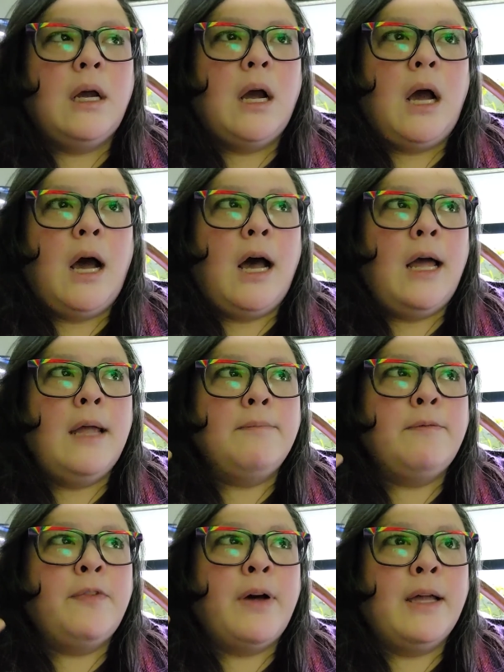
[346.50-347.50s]
I'm
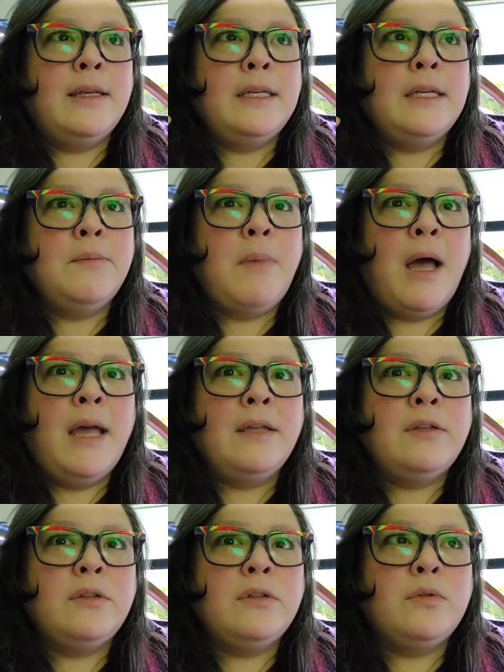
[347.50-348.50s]
finding my
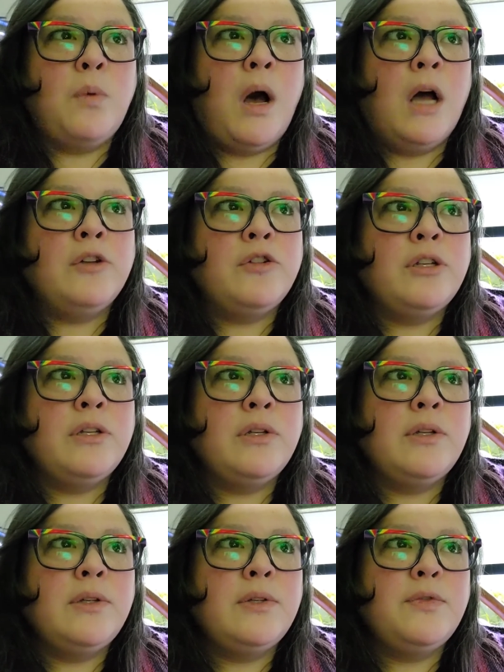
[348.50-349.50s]

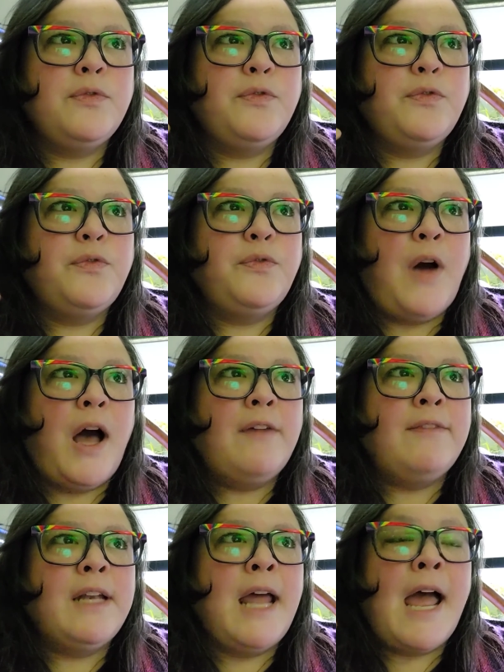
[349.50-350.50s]
swatches
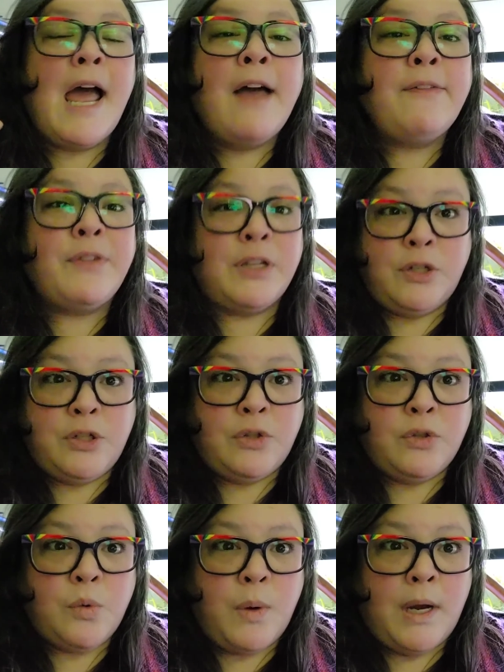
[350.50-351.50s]
5.5 inches
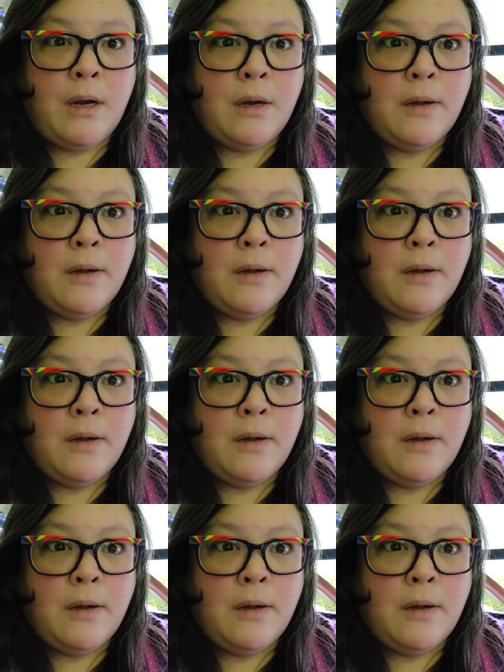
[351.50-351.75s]
square.